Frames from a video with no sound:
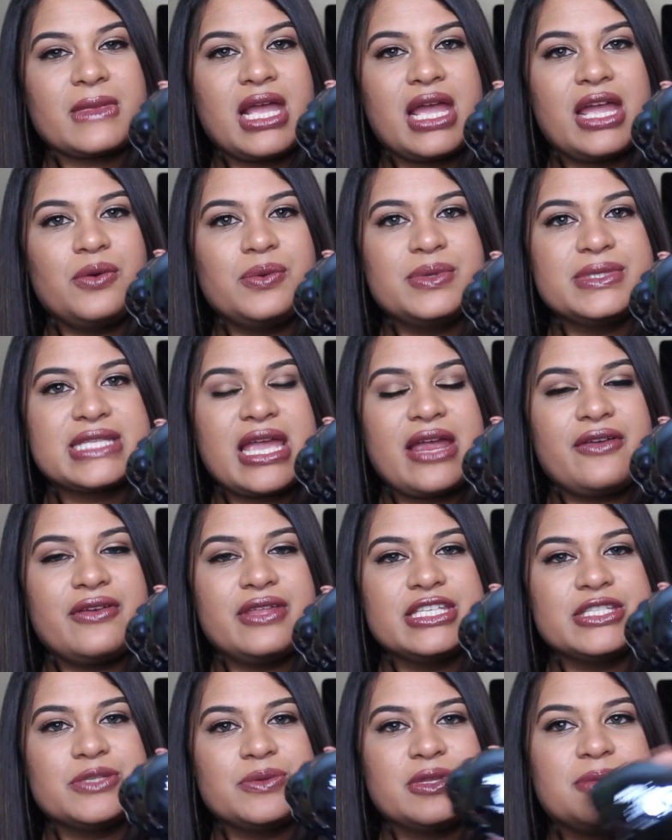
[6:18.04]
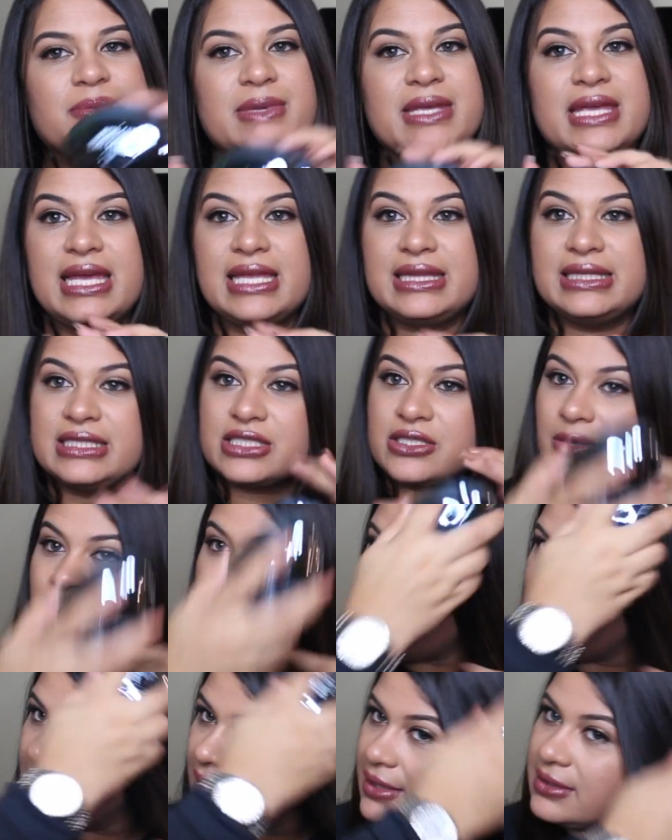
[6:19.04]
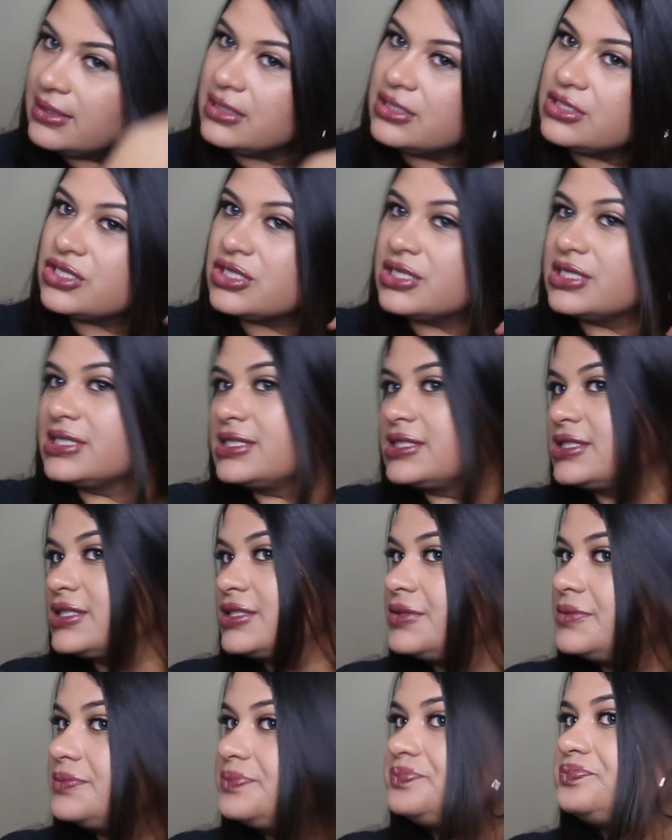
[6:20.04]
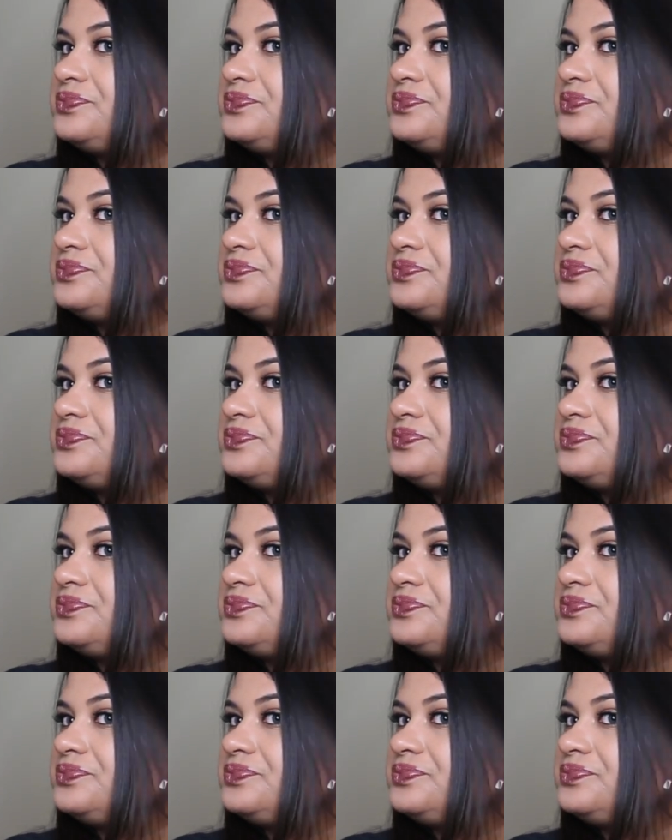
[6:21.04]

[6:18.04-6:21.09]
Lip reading: I always carry this with me. And let's go ahead and just